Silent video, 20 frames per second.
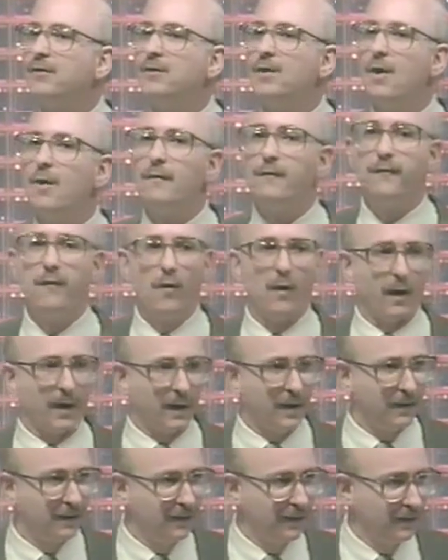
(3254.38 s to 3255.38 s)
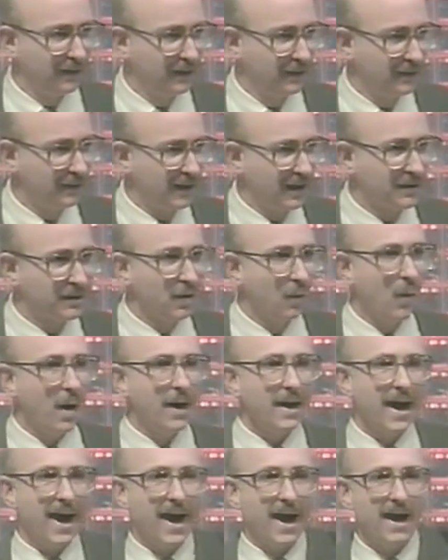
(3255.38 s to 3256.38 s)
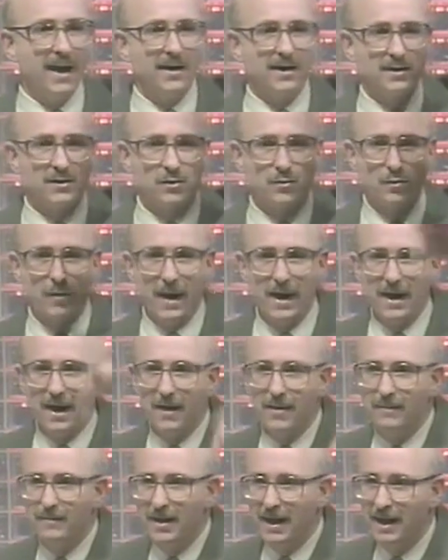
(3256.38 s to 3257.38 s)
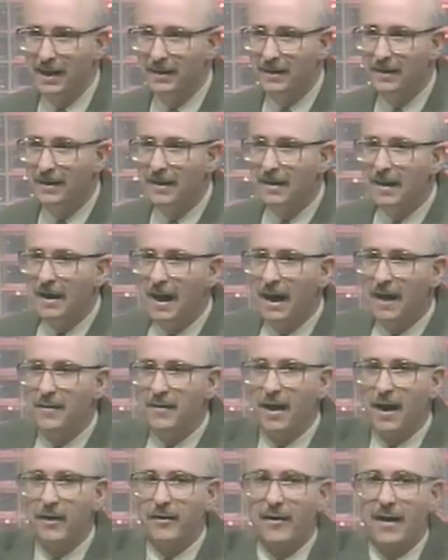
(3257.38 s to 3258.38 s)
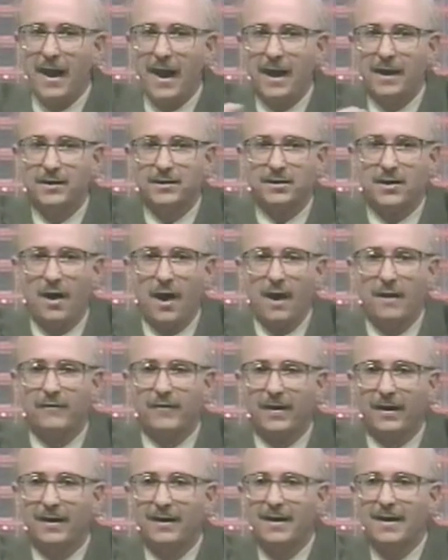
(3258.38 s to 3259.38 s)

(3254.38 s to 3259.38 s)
no fork. Okay, so one hand is right on the meat, and the other hand is carving.